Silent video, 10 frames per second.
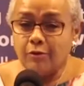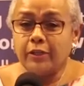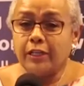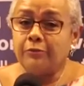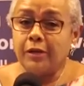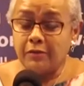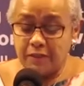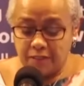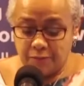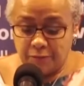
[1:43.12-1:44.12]
Looking round
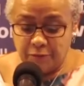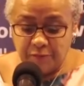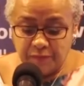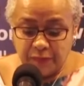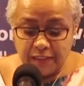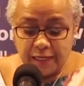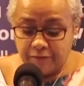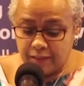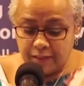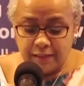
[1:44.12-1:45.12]
this room, it's
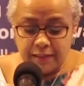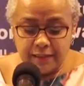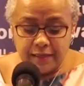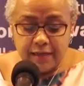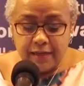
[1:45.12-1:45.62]
evident